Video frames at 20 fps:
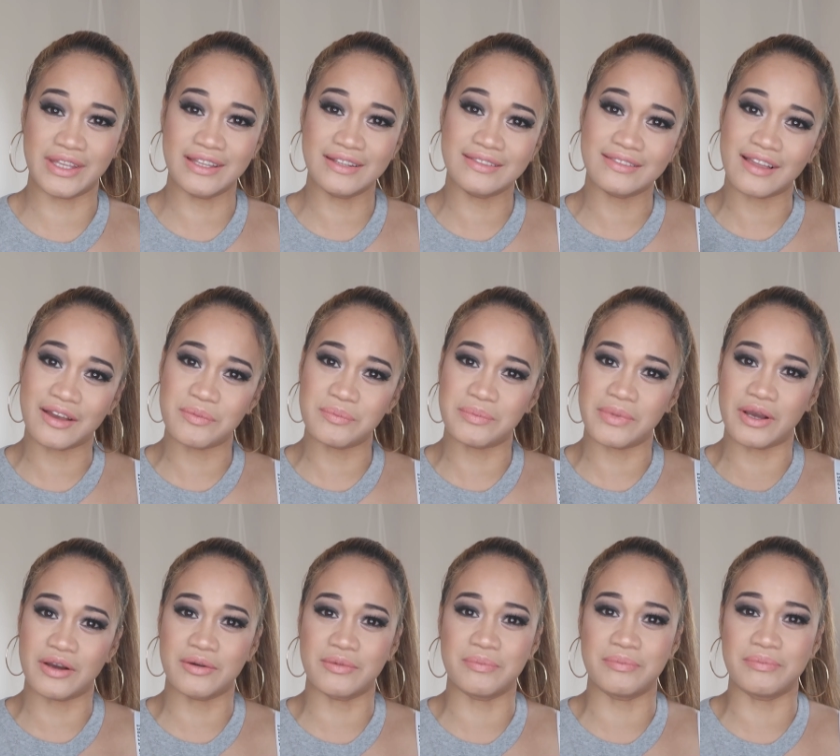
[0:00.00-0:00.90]
hit that
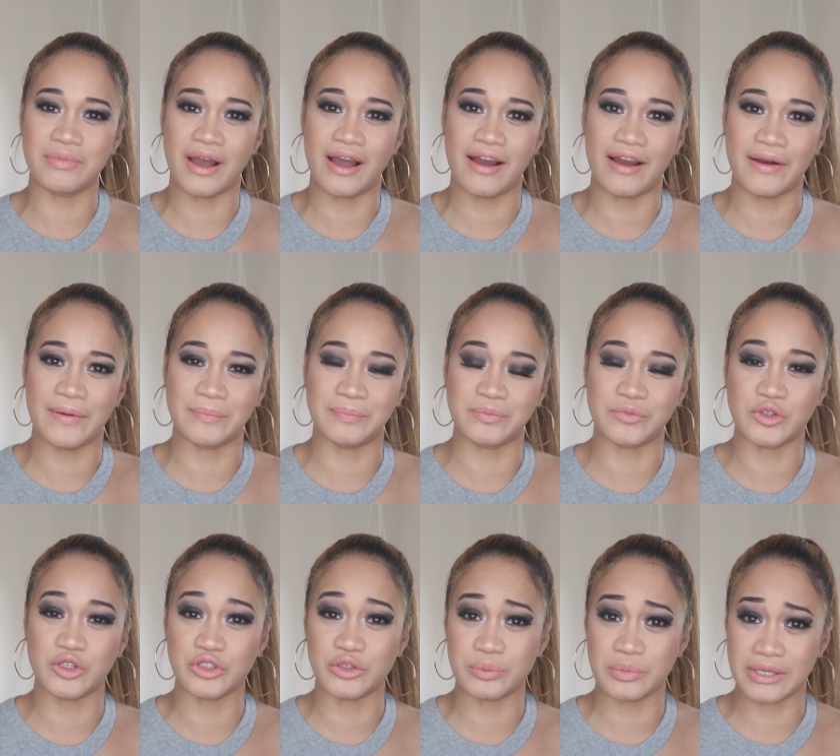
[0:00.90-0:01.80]
bell
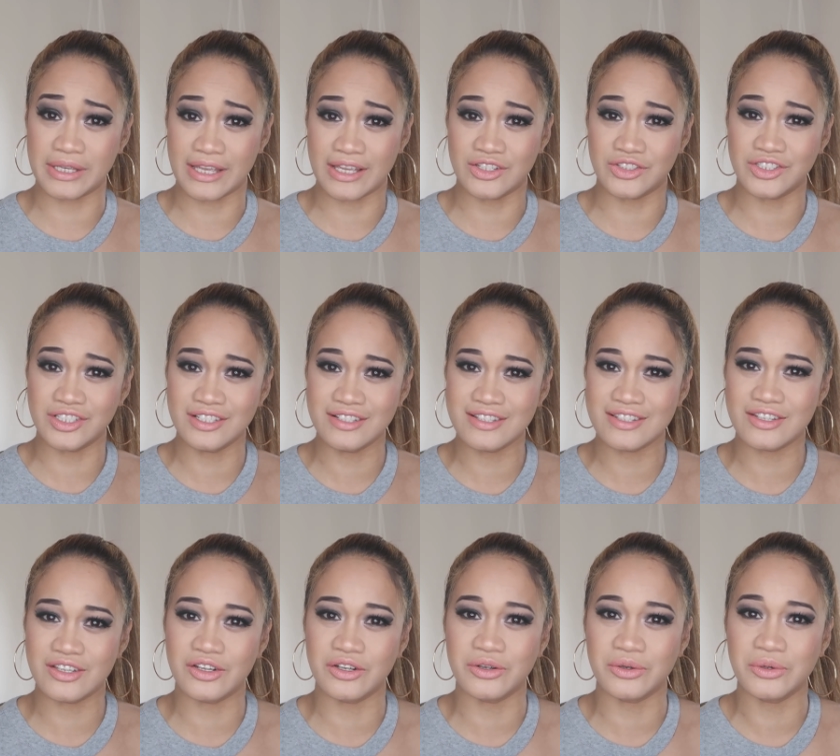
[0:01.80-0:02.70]
um, notification
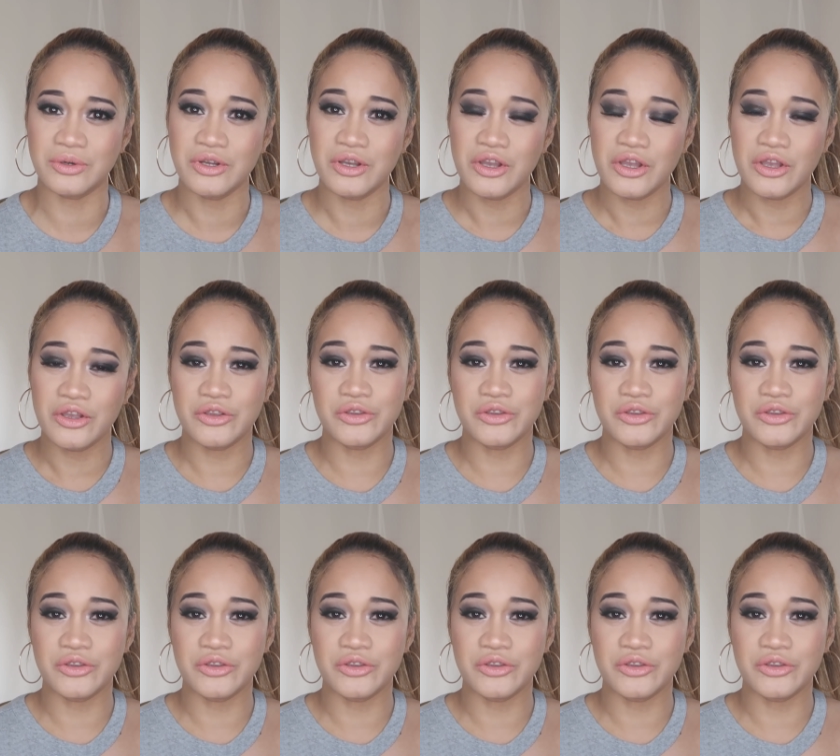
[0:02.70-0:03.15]
so